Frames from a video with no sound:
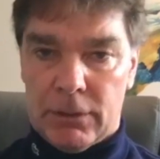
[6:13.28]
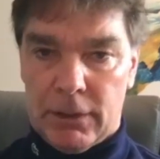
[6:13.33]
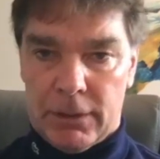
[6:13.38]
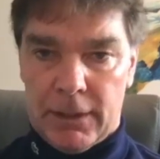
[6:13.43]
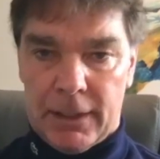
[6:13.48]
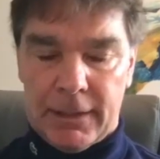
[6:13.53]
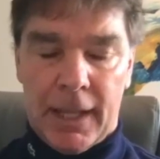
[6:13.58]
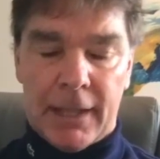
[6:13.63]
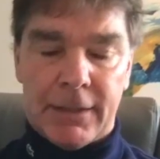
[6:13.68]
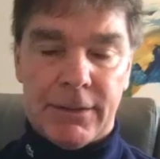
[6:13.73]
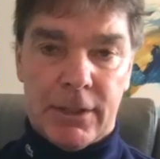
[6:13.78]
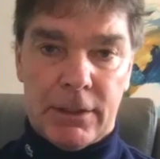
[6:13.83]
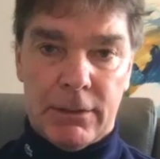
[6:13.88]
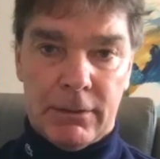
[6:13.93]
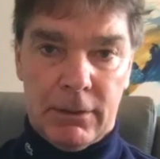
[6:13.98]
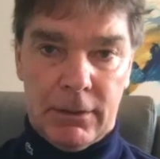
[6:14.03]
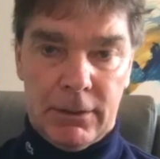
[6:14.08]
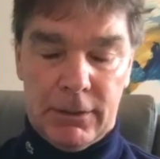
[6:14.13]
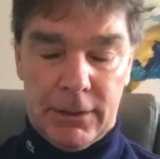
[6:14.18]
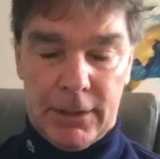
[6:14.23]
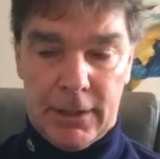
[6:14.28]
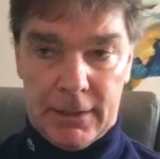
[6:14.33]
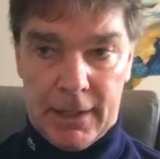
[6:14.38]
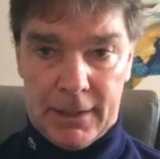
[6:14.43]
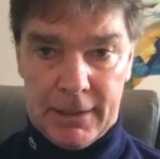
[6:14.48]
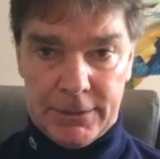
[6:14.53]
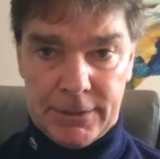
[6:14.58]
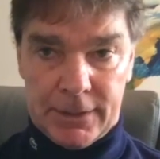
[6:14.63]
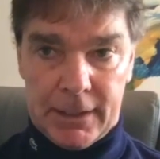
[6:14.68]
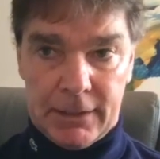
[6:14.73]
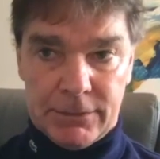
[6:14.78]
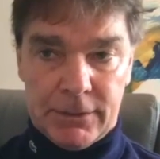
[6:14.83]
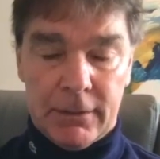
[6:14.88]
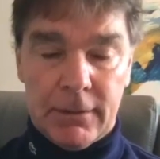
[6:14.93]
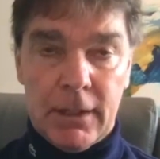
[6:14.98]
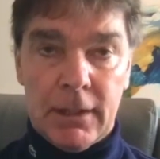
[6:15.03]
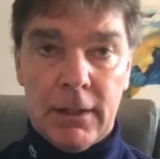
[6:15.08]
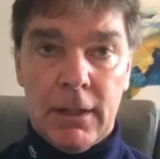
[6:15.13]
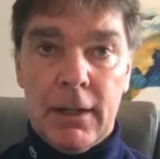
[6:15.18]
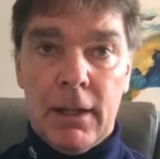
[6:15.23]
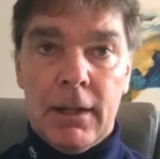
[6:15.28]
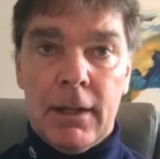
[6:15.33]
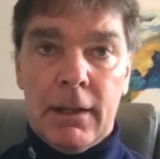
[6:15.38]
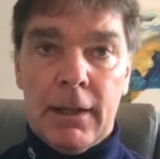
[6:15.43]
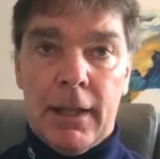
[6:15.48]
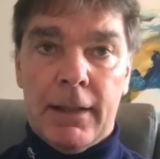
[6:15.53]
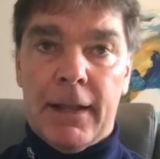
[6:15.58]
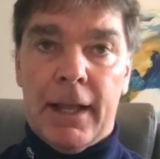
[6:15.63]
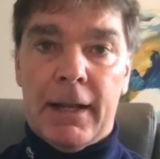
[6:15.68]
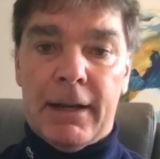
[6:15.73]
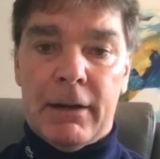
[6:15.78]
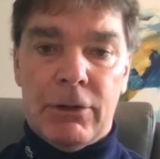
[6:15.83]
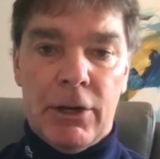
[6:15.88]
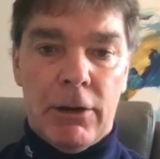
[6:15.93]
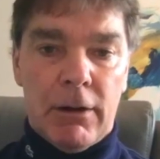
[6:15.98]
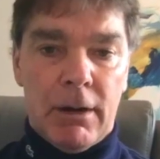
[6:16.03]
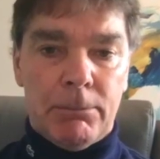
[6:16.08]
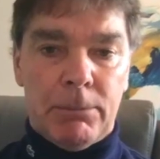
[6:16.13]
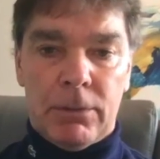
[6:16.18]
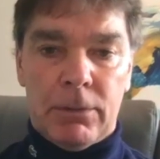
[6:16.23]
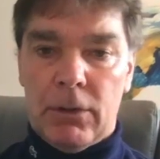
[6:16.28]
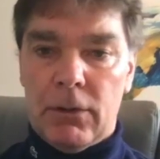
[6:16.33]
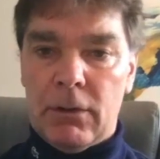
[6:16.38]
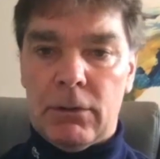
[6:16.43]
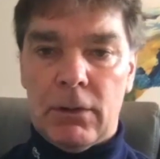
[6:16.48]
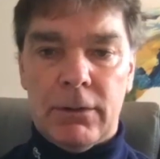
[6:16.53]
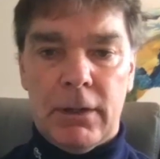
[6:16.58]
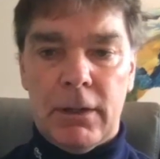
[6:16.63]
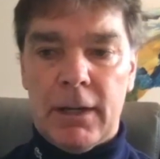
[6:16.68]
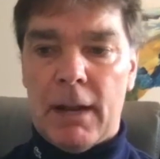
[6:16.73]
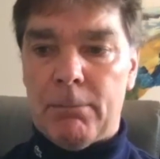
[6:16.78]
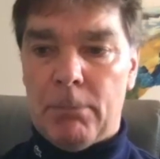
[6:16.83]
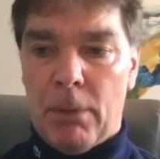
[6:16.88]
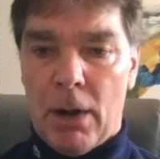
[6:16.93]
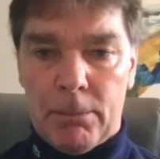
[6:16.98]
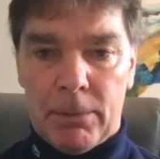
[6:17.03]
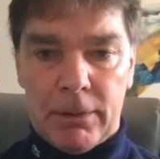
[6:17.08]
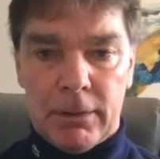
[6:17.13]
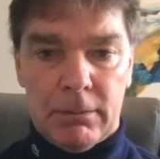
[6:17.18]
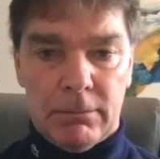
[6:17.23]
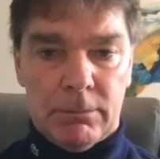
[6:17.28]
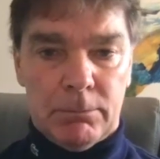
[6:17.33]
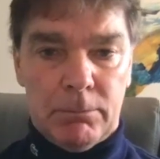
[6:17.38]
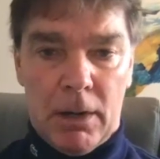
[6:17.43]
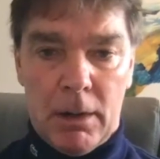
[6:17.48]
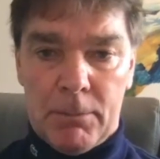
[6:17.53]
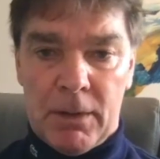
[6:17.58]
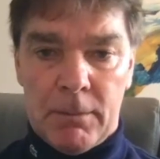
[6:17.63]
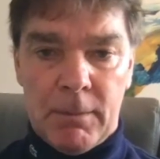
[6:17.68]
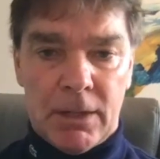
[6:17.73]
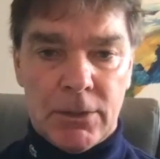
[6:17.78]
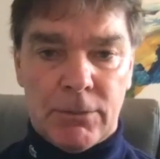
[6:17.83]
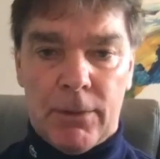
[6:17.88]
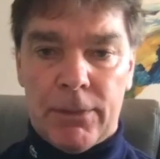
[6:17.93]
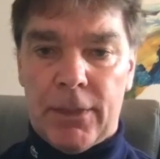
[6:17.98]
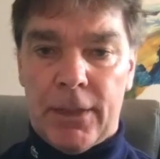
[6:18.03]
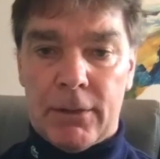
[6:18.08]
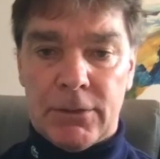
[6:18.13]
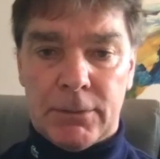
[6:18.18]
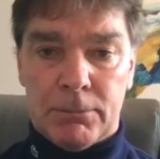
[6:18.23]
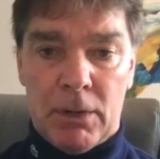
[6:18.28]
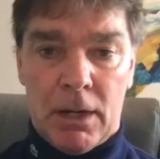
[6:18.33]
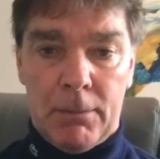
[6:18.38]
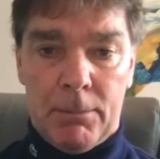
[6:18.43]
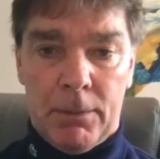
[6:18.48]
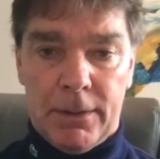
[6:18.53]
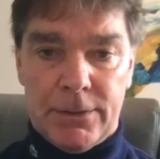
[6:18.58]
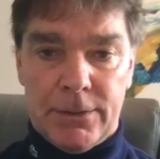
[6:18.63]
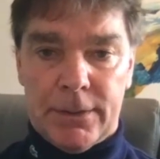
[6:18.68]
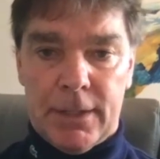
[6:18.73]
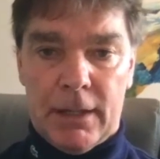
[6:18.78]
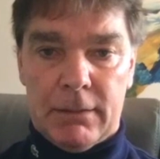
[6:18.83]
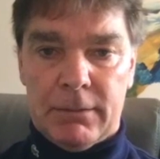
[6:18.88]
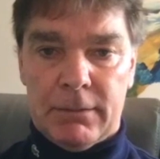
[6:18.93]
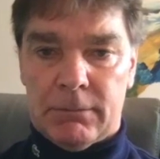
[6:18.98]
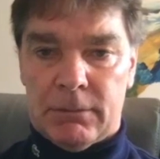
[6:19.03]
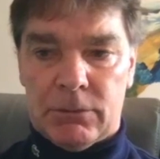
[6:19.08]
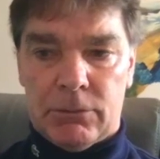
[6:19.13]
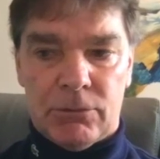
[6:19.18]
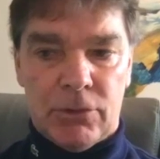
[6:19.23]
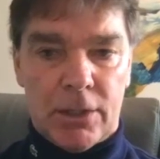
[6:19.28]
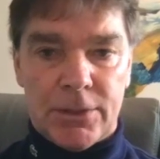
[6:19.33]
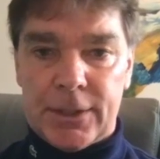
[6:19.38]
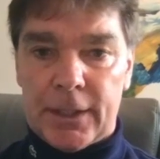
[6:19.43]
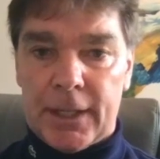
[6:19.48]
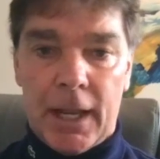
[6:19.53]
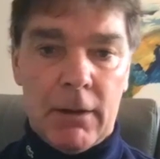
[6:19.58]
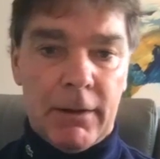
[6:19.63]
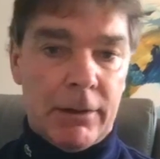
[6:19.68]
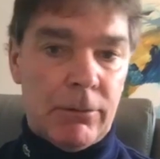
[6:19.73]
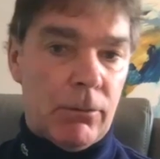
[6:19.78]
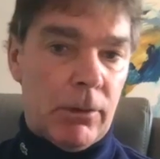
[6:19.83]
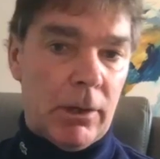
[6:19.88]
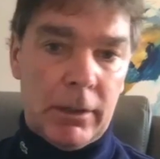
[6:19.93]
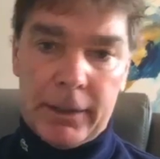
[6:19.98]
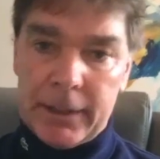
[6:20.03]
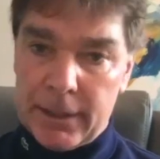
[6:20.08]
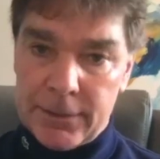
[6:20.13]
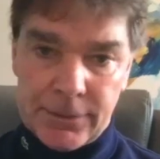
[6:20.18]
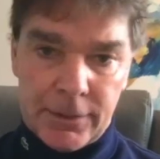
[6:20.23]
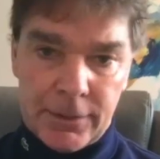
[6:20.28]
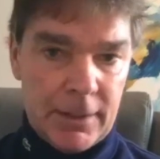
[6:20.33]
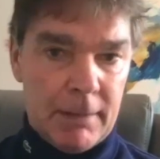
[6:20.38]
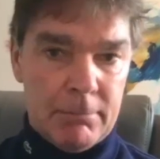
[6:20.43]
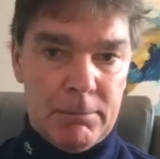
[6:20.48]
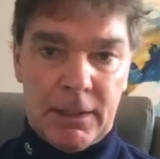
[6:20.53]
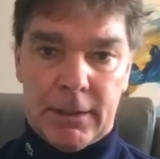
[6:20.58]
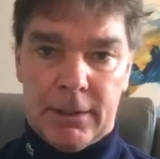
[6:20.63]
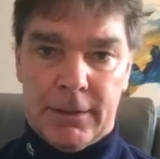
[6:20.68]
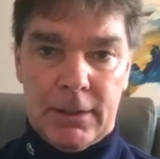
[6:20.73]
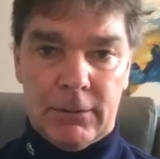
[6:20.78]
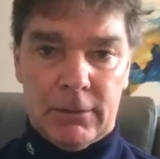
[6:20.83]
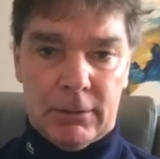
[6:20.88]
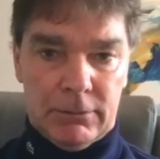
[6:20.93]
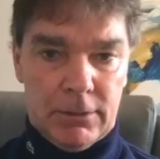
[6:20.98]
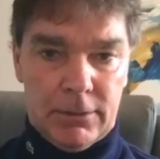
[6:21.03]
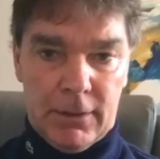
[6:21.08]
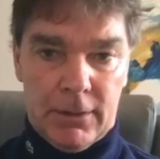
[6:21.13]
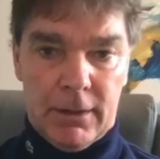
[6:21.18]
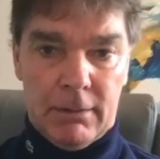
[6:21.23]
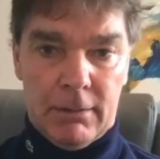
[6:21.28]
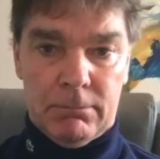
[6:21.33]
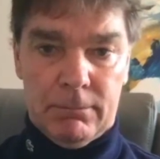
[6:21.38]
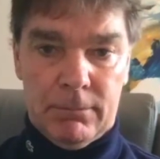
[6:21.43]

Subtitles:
that's in the United States. And then in Europe, you'd have property managers with 1,000 properties that trust accounting really isn't that big a deal to them,